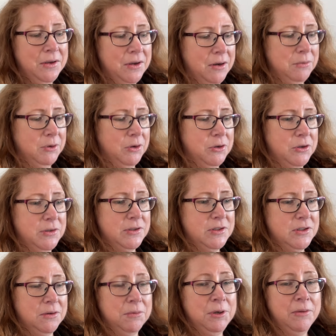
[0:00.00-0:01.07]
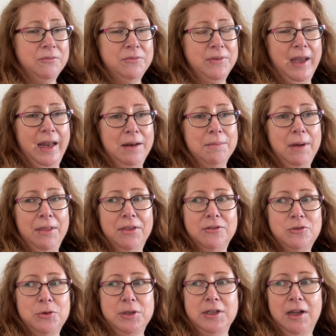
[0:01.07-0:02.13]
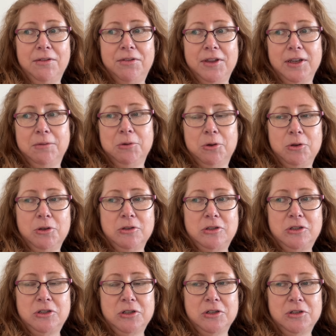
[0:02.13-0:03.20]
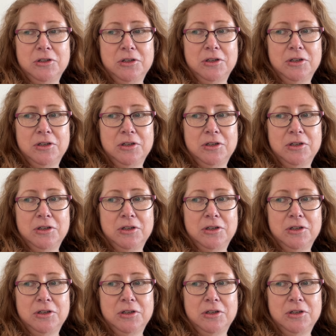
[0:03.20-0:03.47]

I'm not used to, I mean, I've had a month of doing nothing. I'm not used to,